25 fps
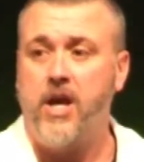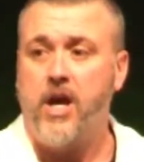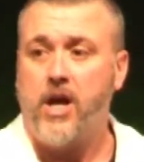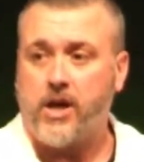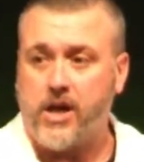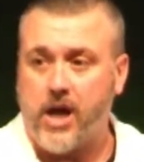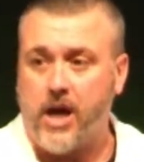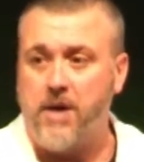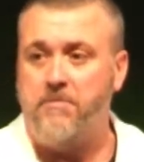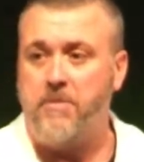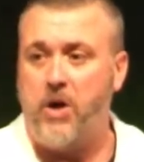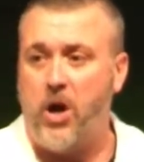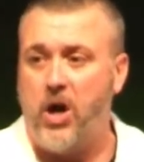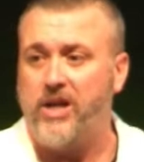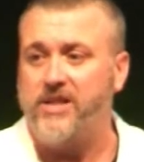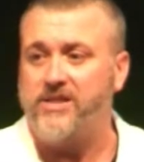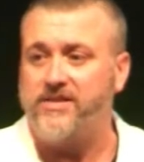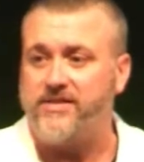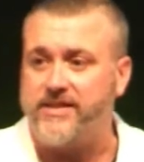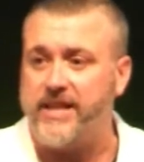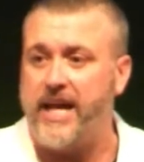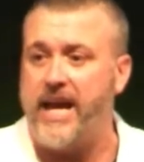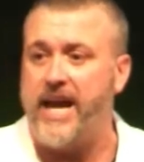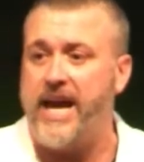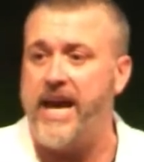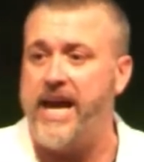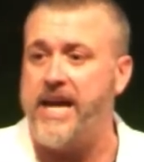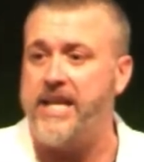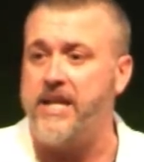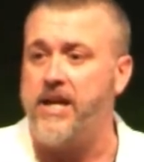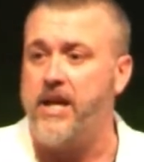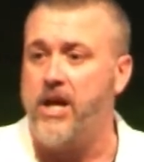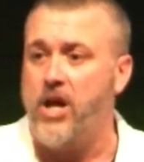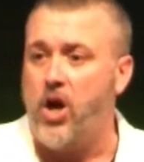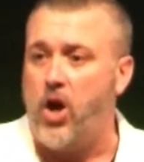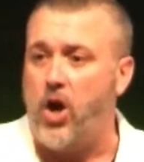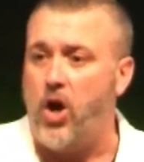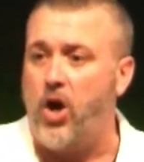Come on, dad.
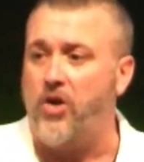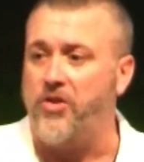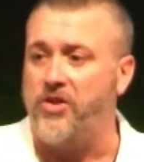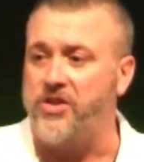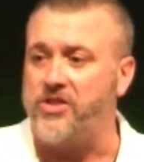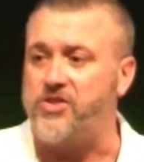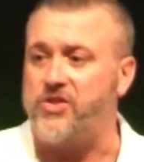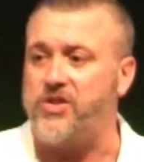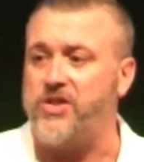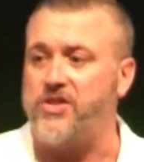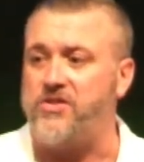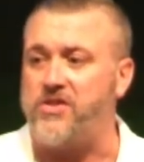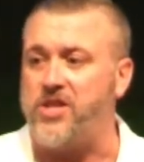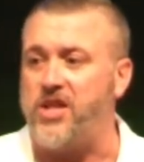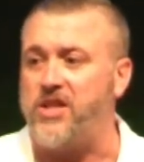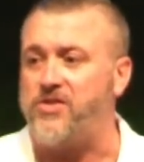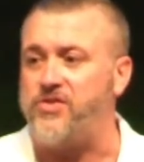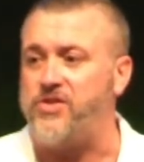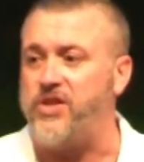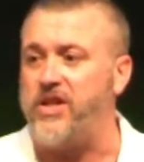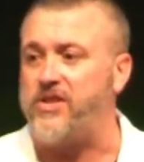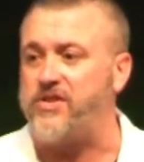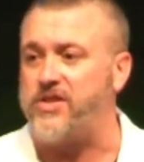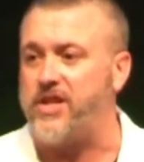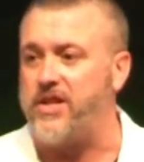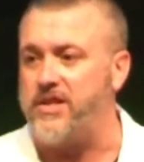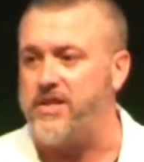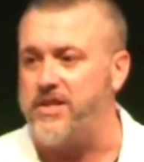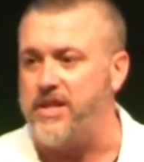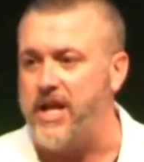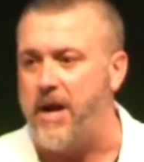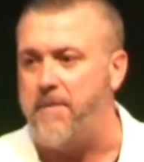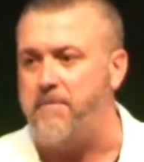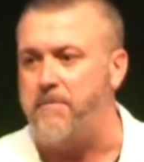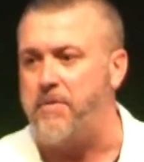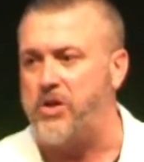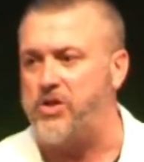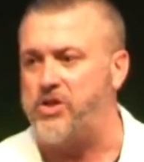All the statistics and
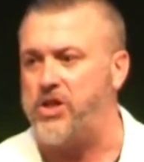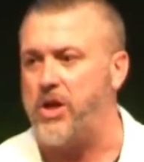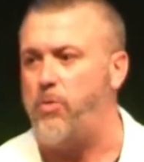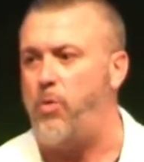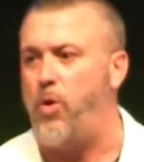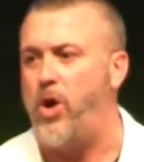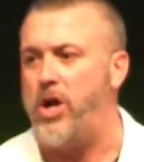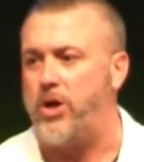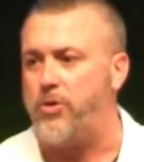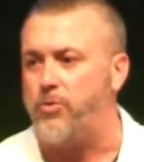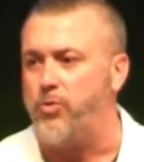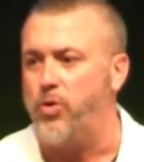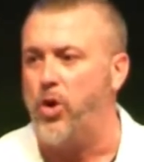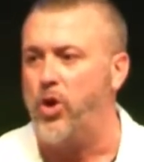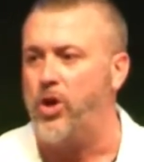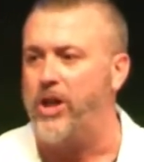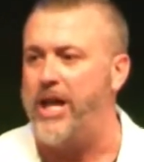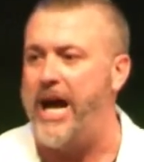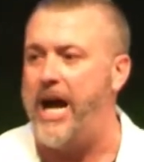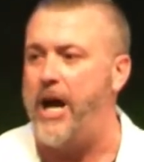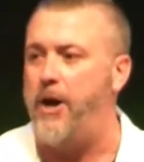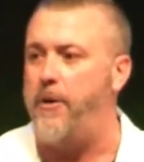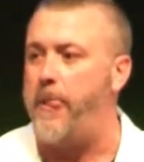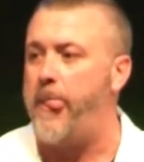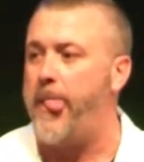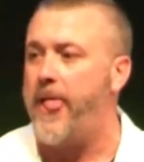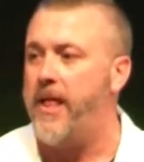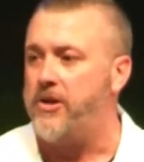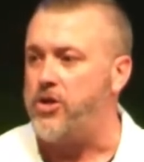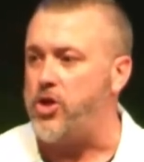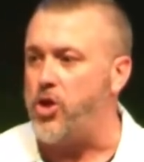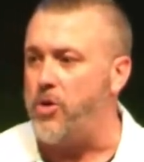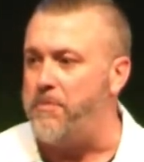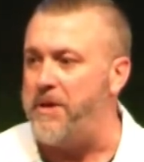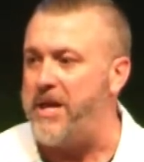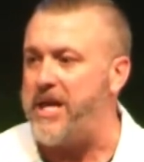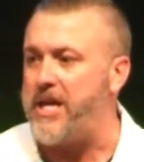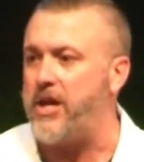numbers that want to rule out
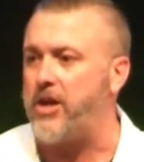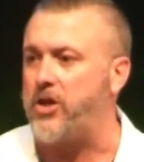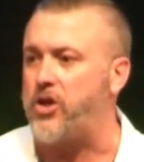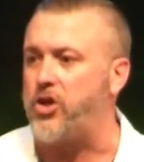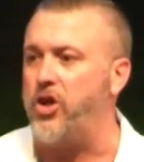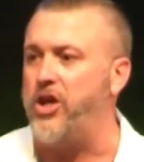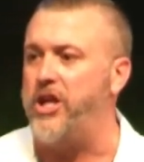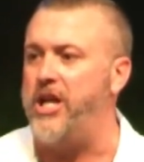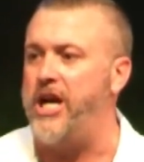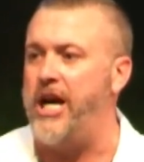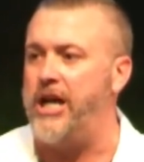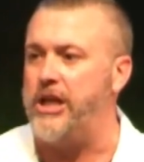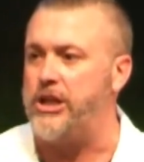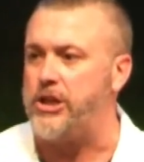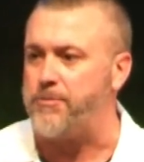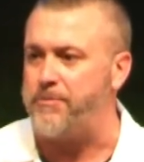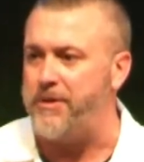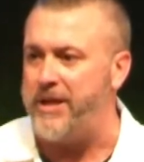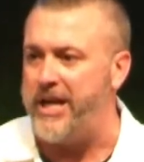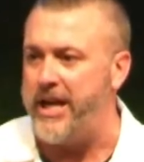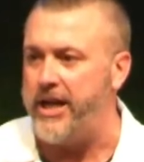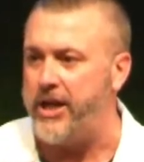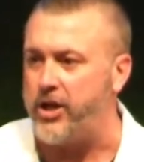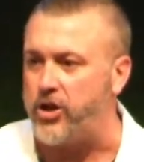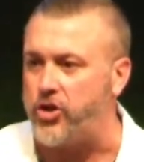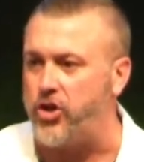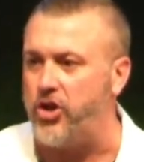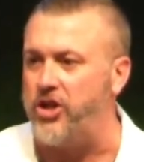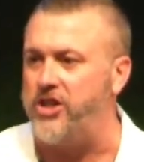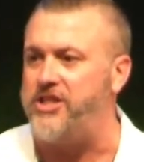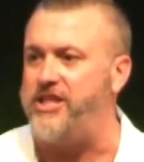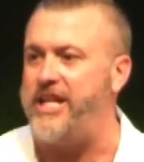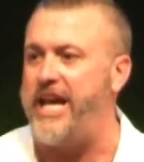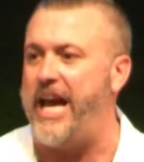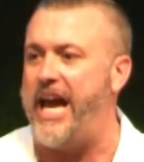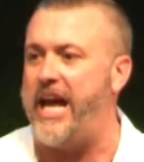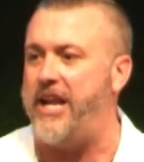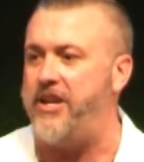you being a good husband and a good
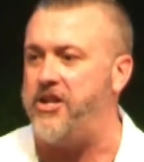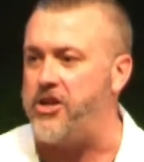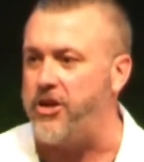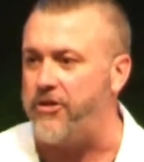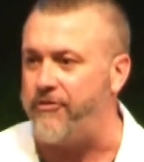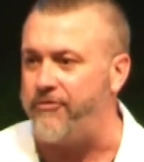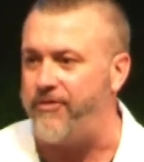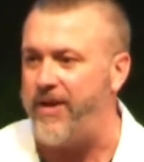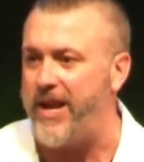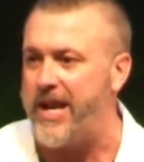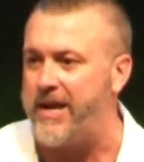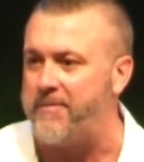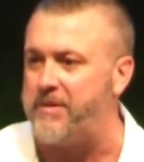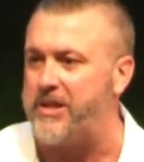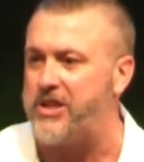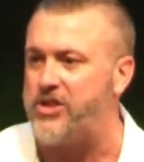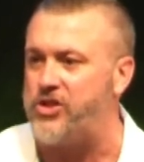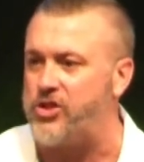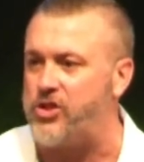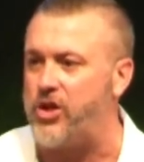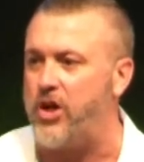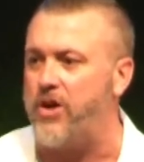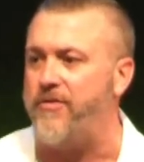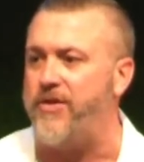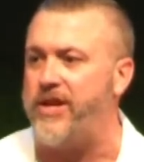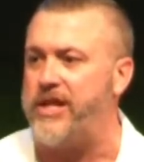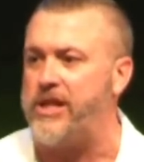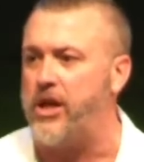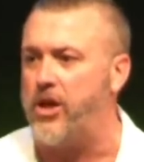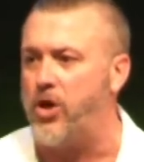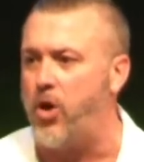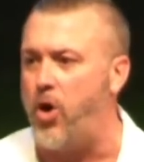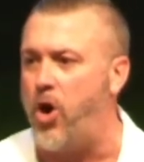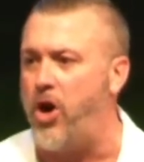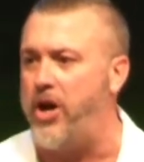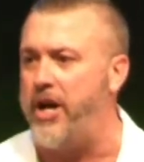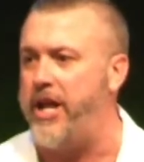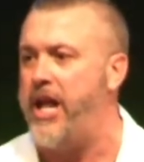dad and your family serving the
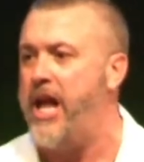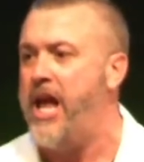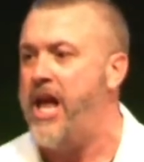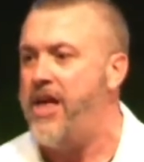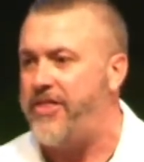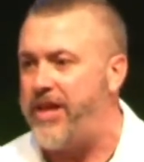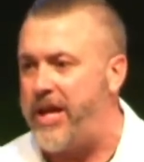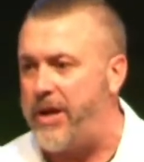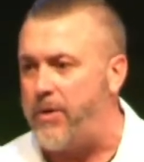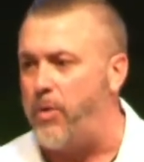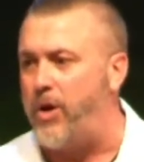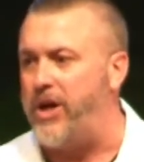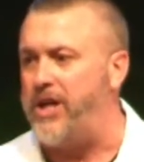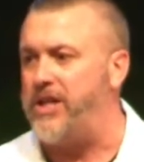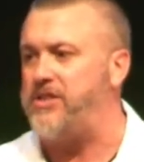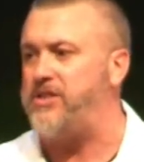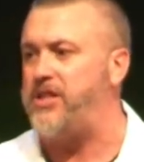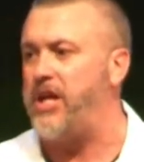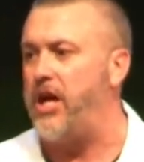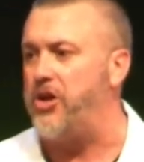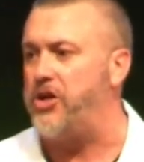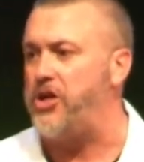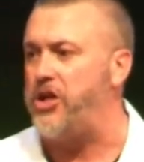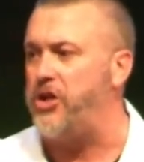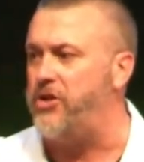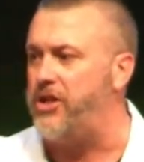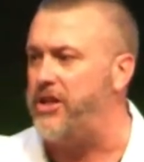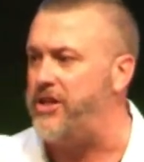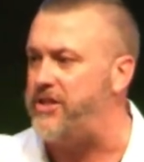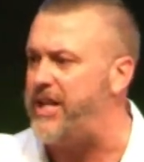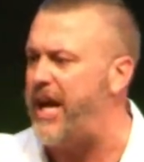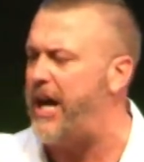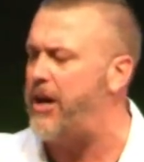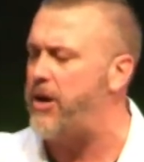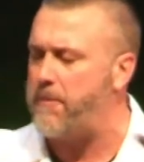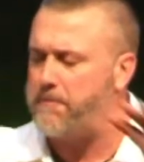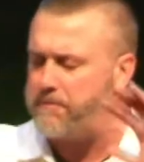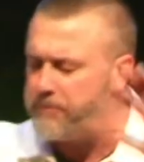Lord, they want to tell you to
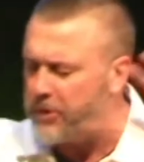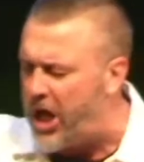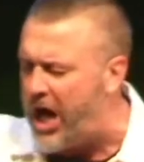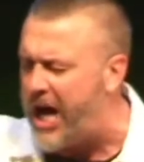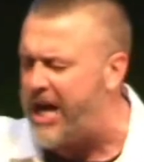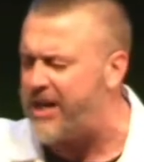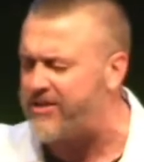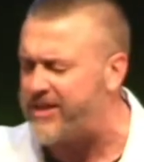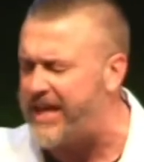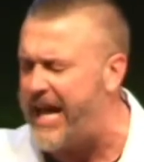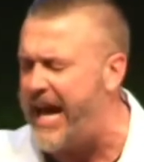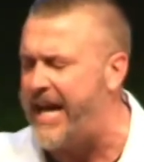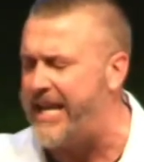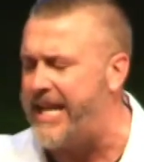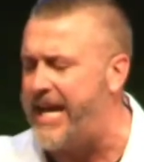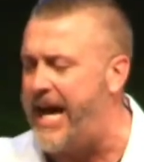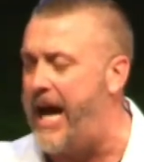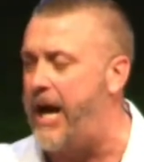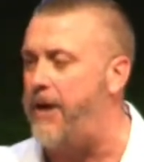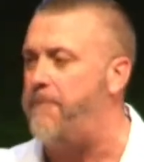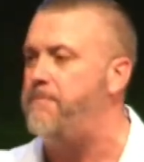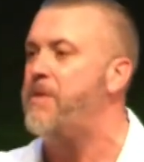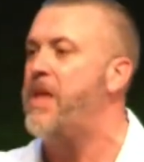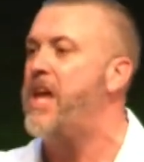doubt it. Block that out.